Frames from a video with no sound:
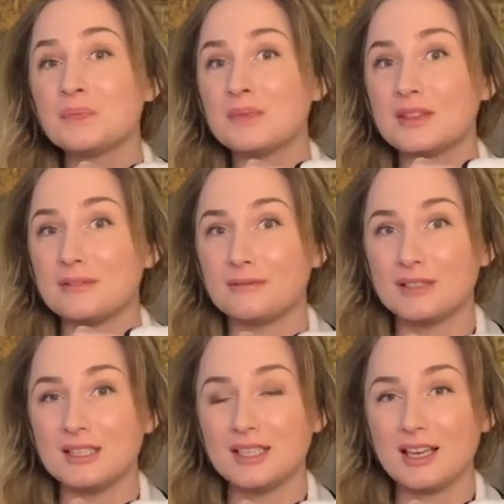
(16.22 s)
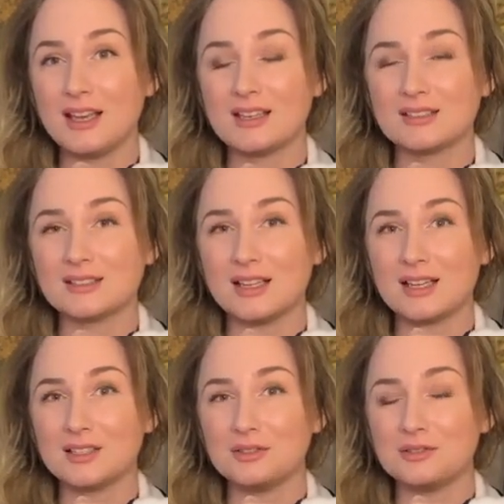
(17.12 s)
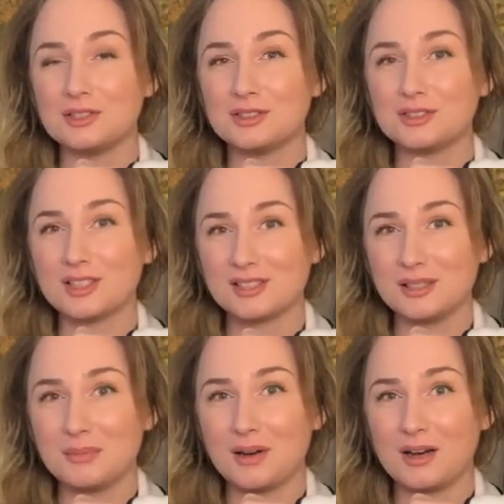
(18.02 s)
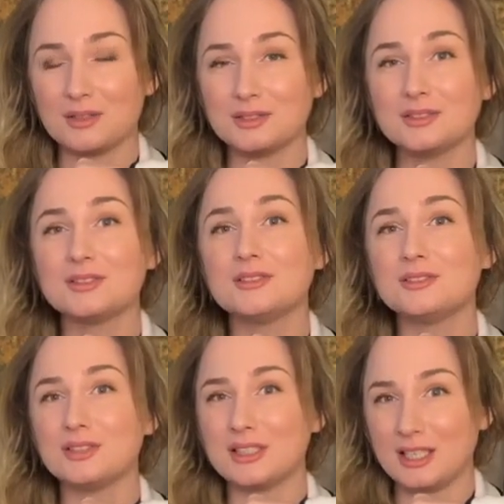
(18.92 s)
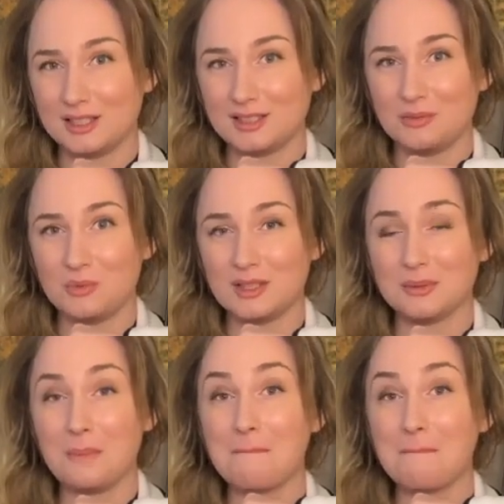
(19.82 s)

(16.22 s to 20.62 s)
The feeling is like you're just about to kick someone,